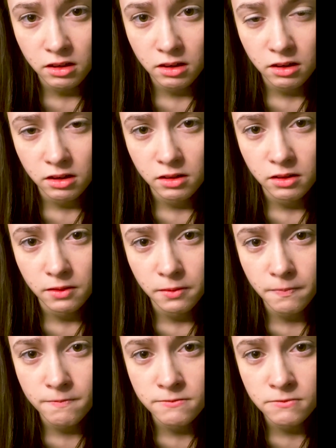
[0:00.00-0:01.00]

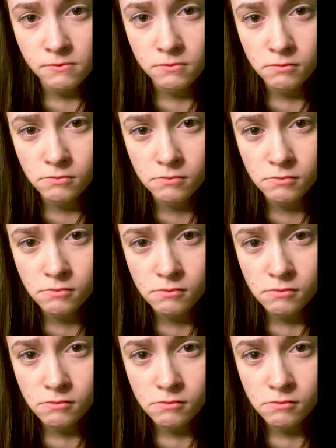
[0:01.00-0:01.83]
(no one is talking)